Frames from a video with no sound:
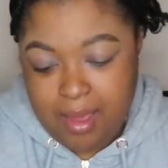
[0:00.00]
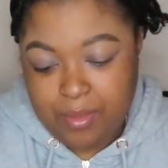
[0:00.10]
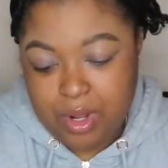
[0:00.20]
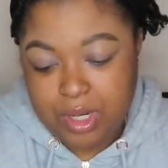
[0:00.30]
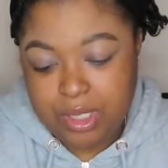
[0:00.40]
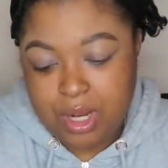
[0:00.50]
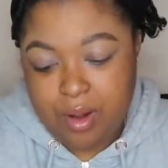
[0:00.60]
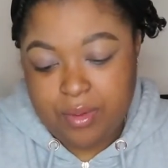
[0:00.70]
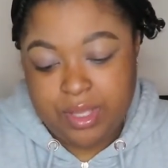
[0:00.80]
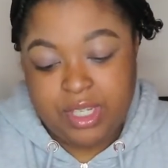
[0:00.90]
I'm going to
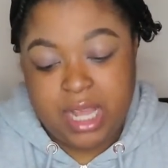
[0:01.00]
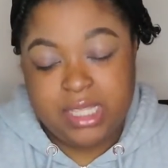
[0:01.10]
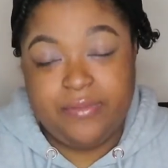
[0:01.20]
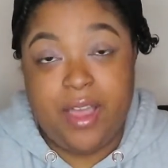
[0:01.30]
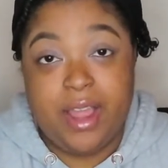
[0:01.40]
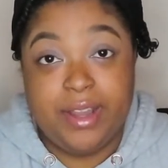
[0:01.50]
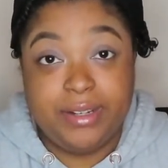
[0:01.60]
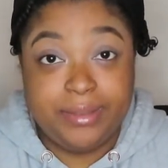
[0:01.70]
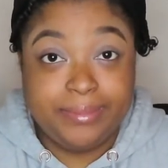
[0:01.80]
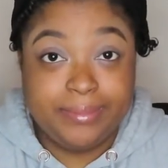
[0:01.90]
start with Shots Fired.